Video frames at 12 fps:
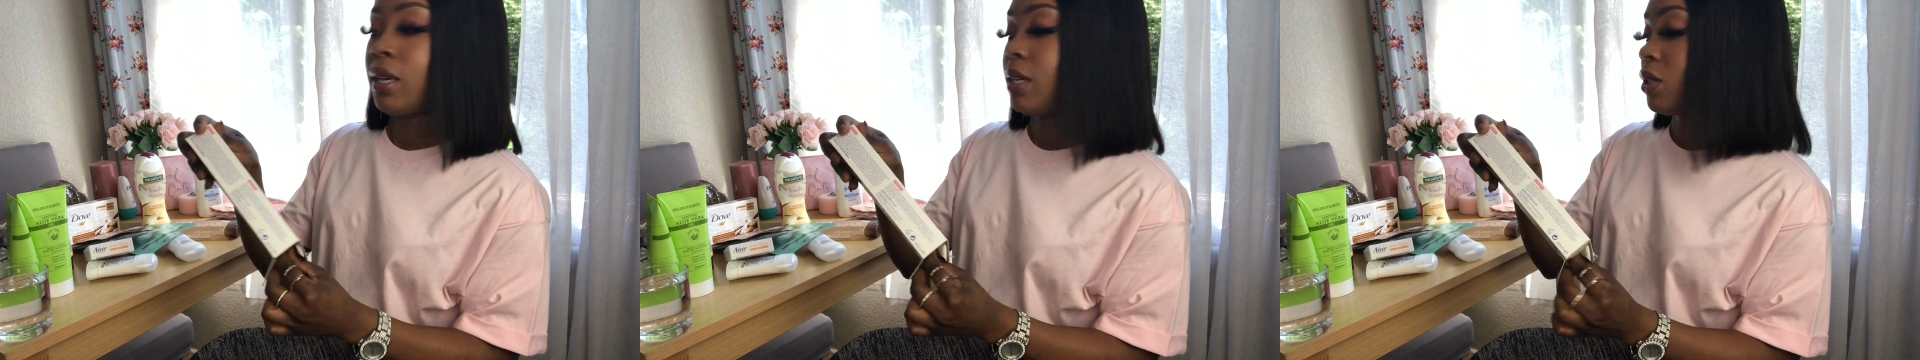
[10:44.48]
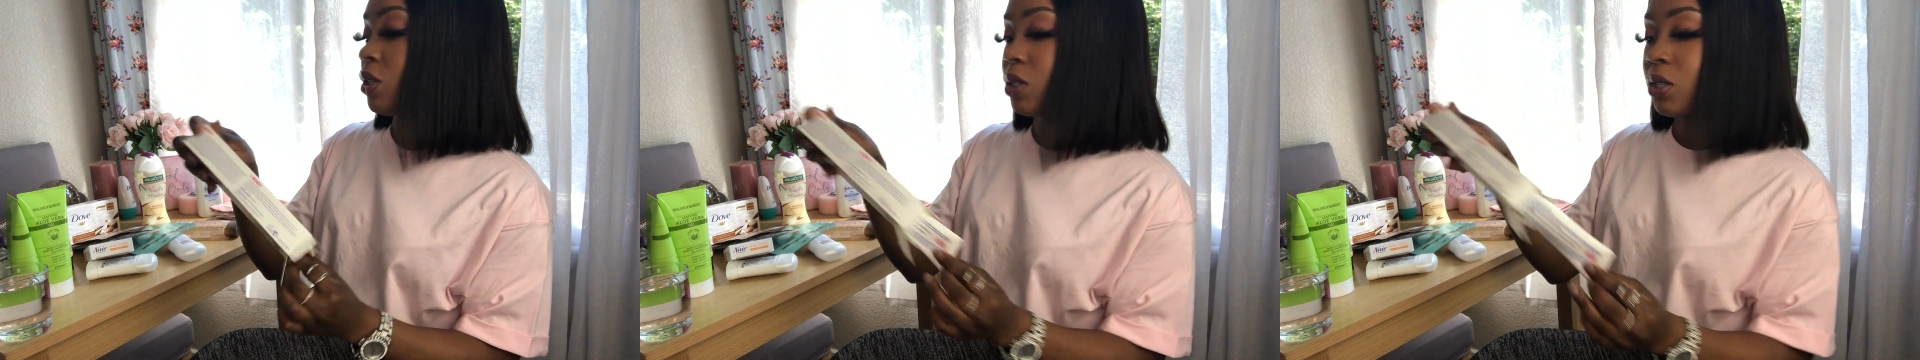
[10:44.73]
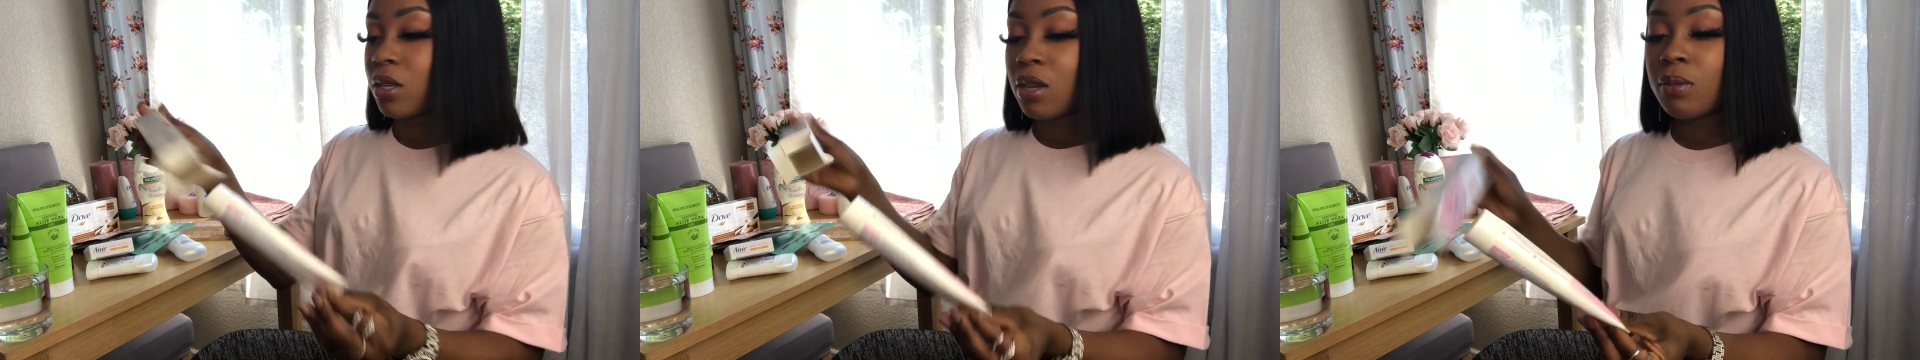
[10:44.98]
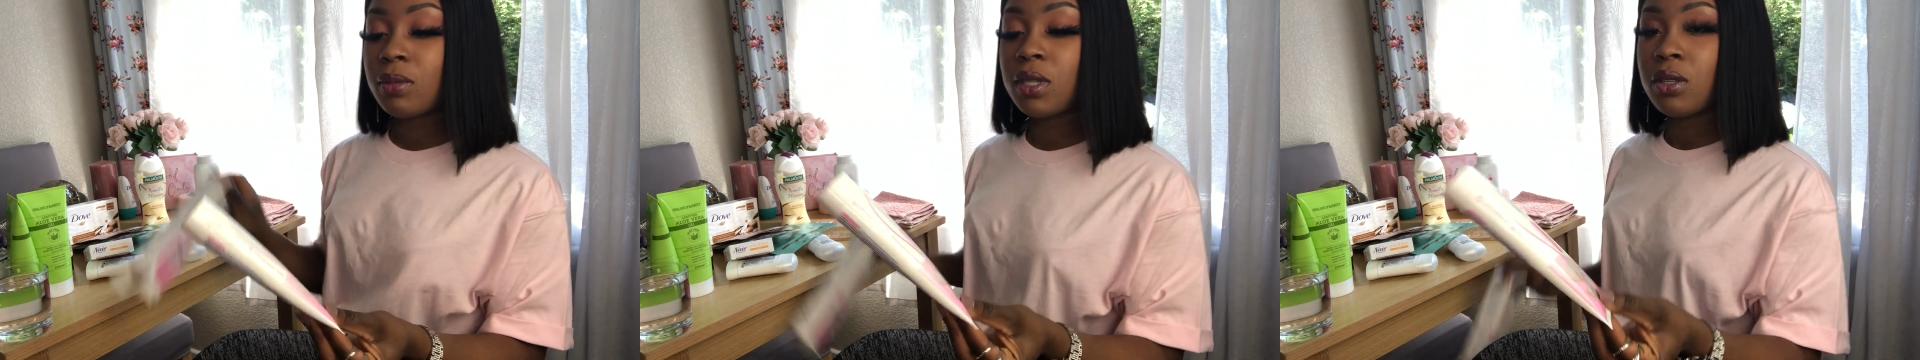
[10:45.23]
It just
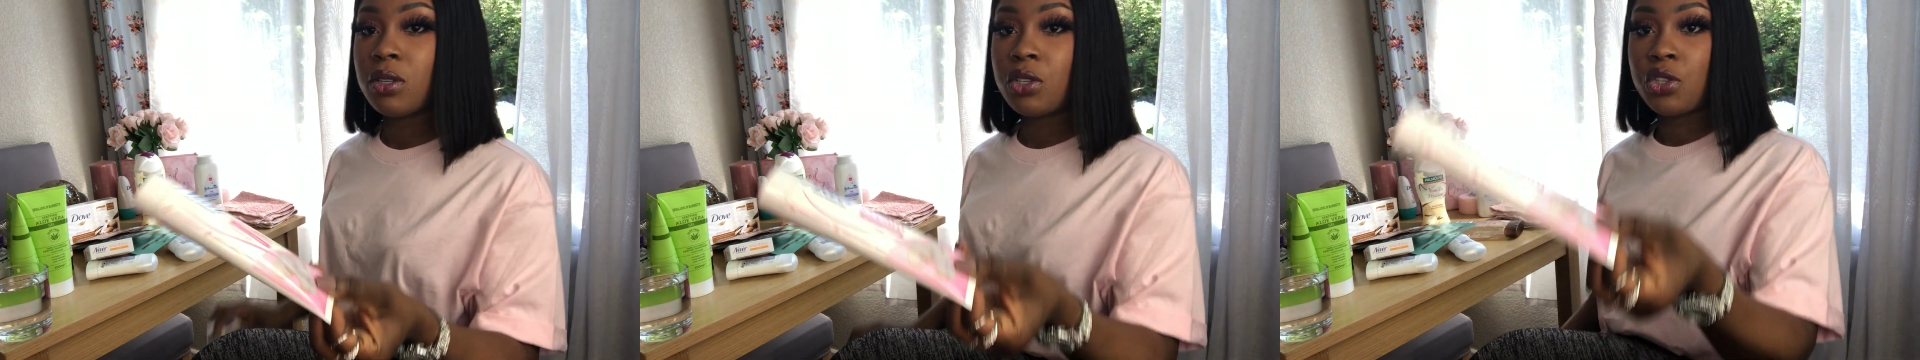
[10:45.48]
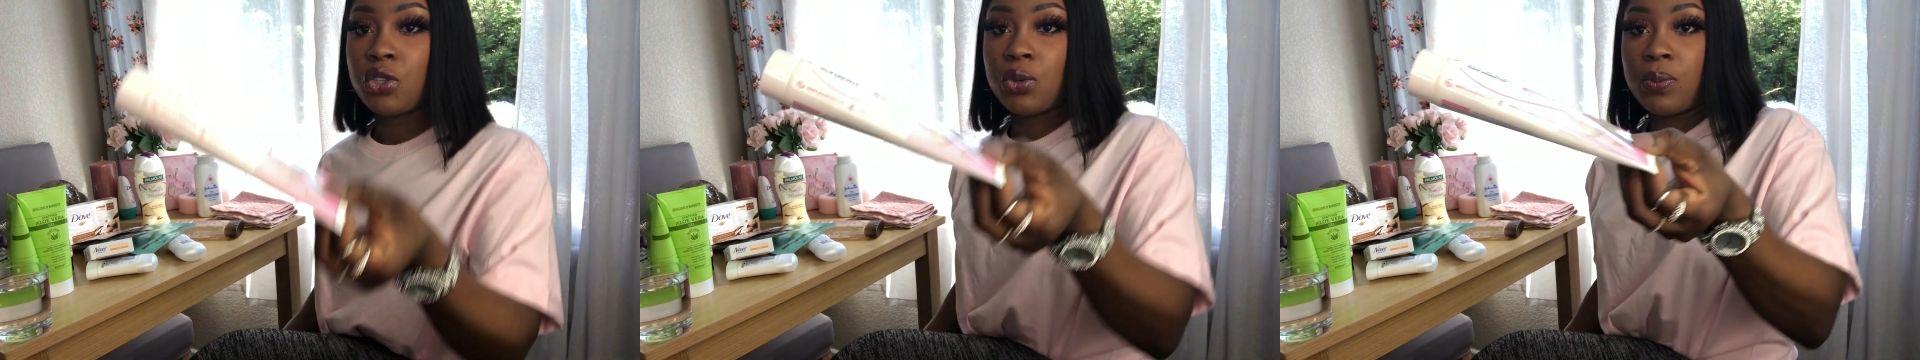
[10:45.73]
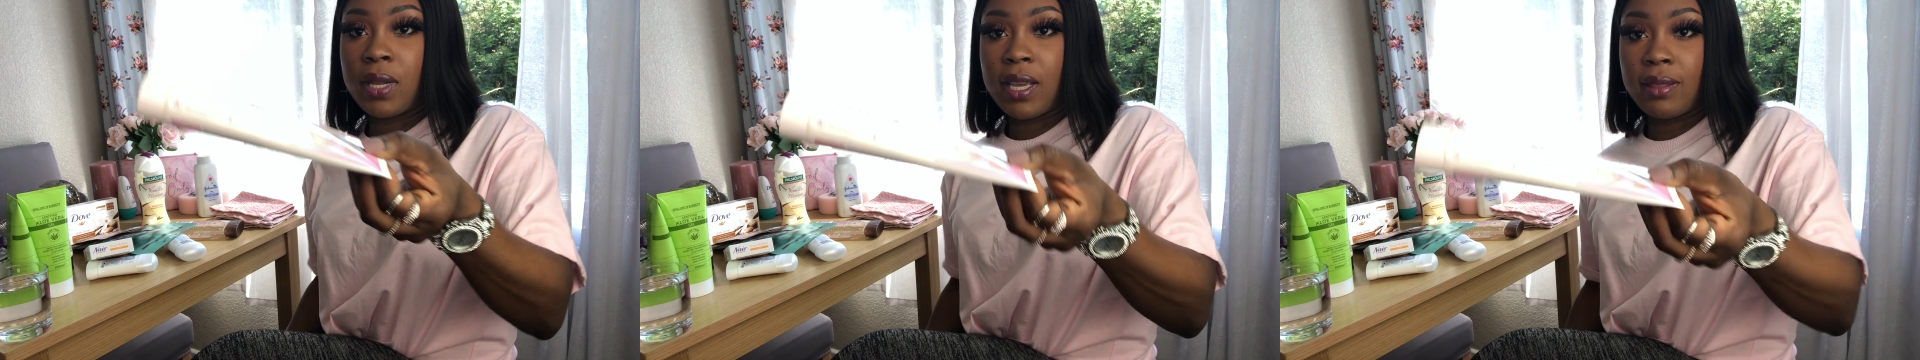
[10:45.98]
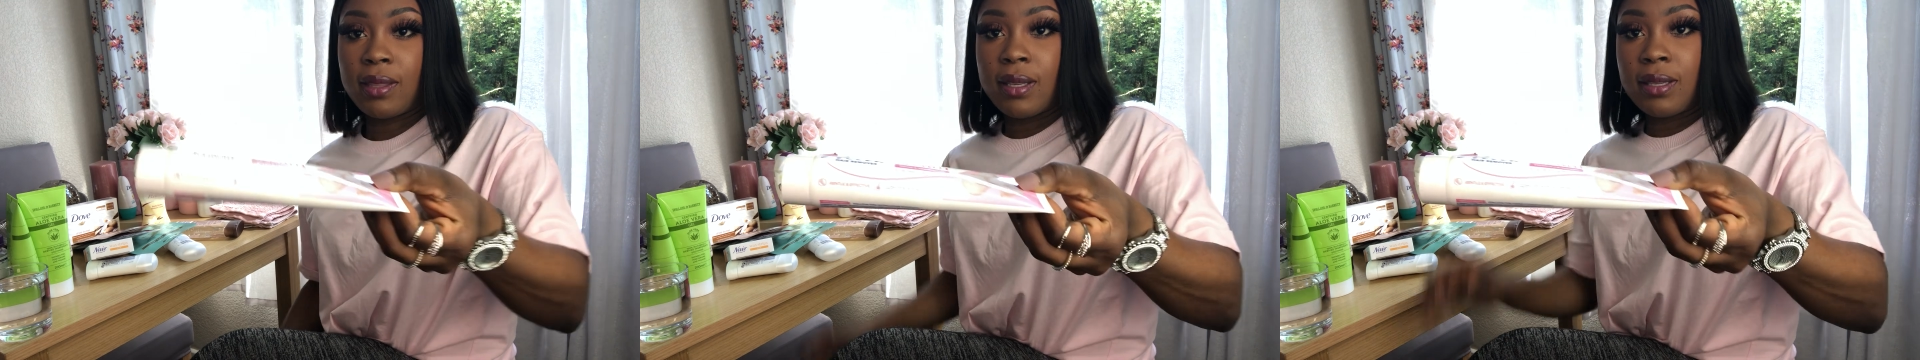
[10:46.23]
comes in a tube
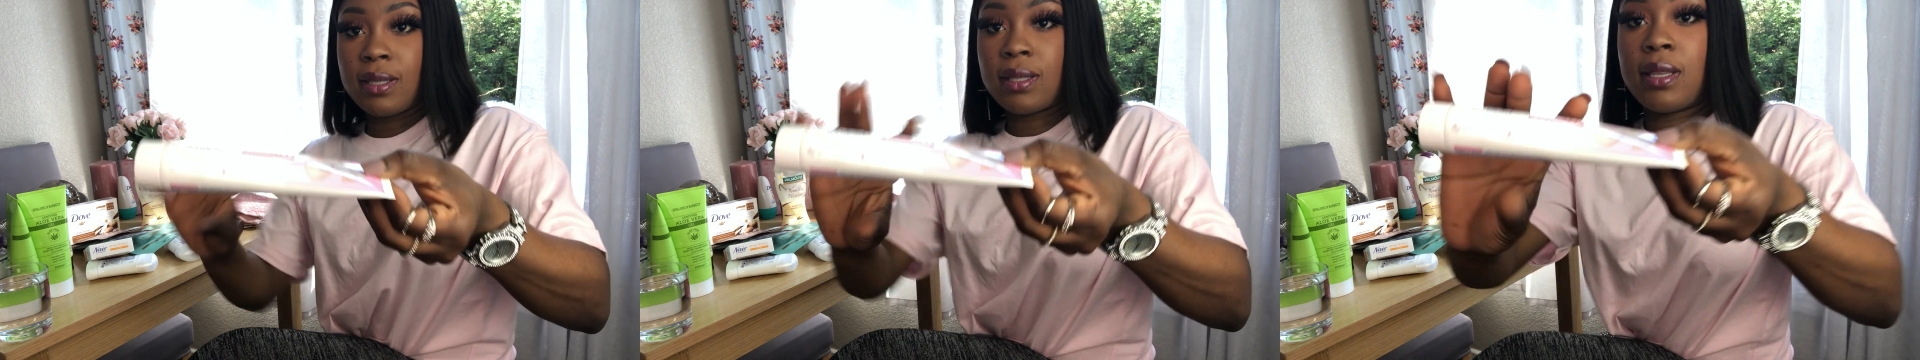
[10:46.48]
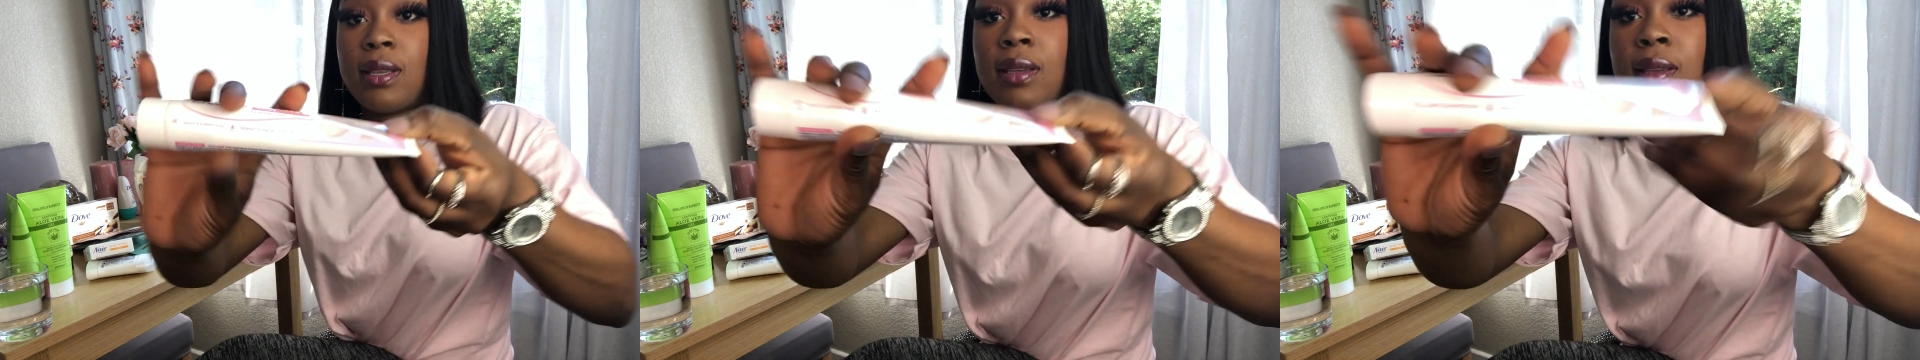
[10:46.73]
like this